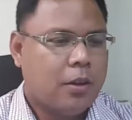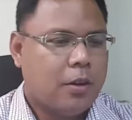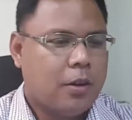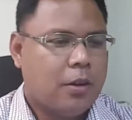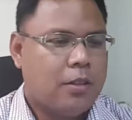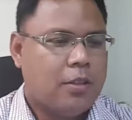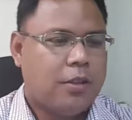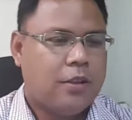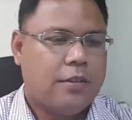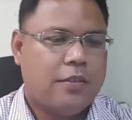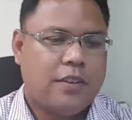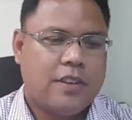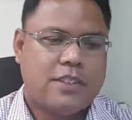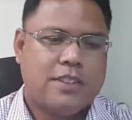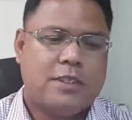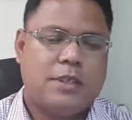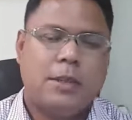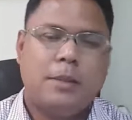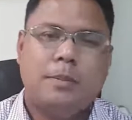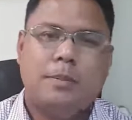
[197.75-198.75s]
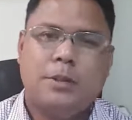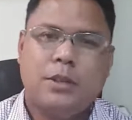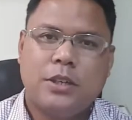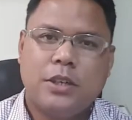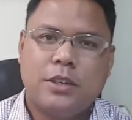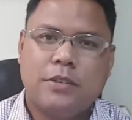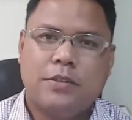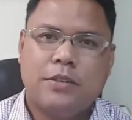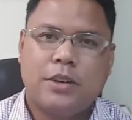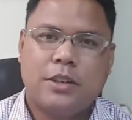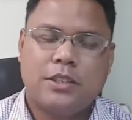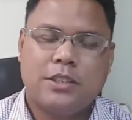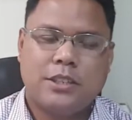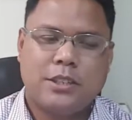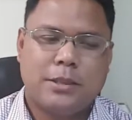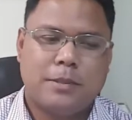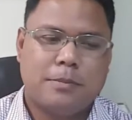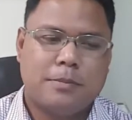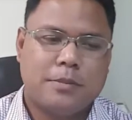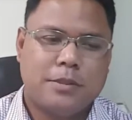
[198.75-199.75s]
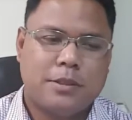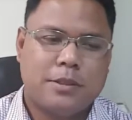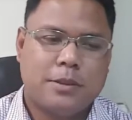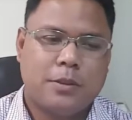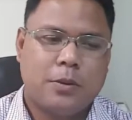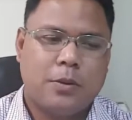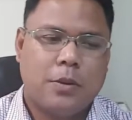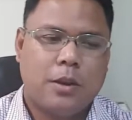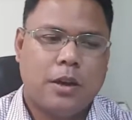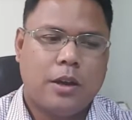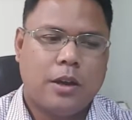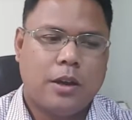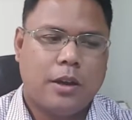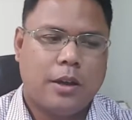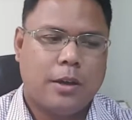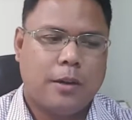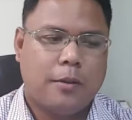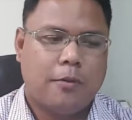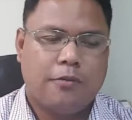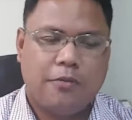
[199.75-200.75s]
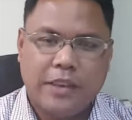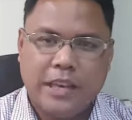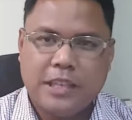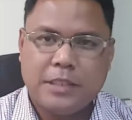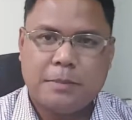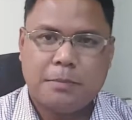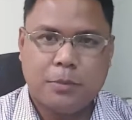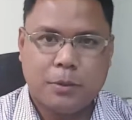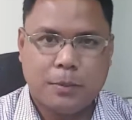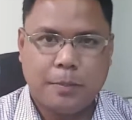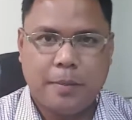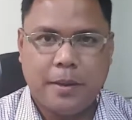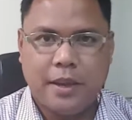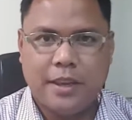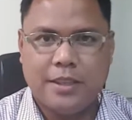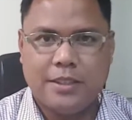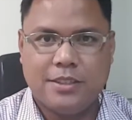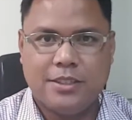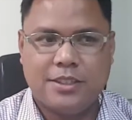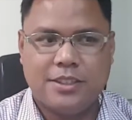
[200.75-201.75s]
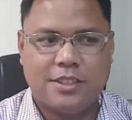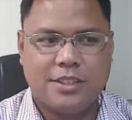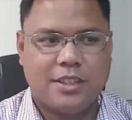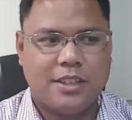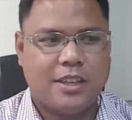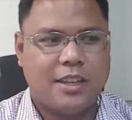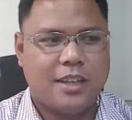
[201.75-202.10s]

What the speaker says: on the official Bureau of Customs Facebook page.